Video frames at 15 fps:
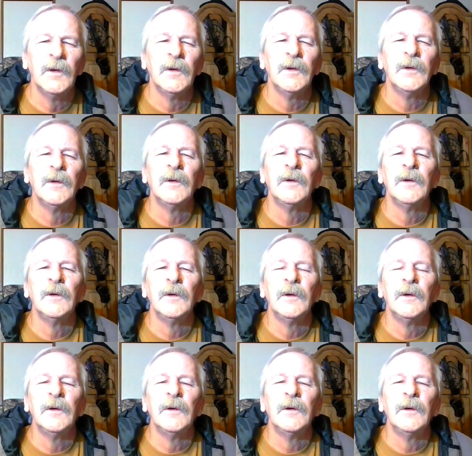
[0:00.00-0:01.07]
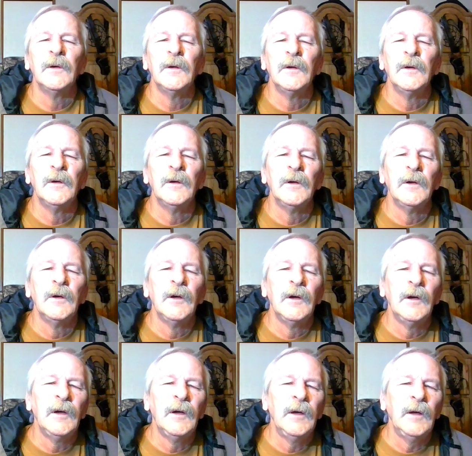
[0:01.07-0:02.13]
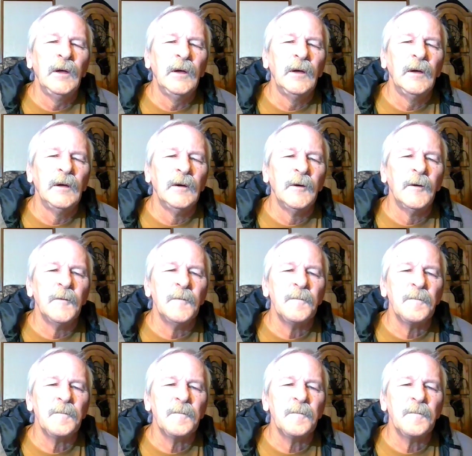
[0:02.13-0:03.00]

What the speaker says: No one is speaking in this clip.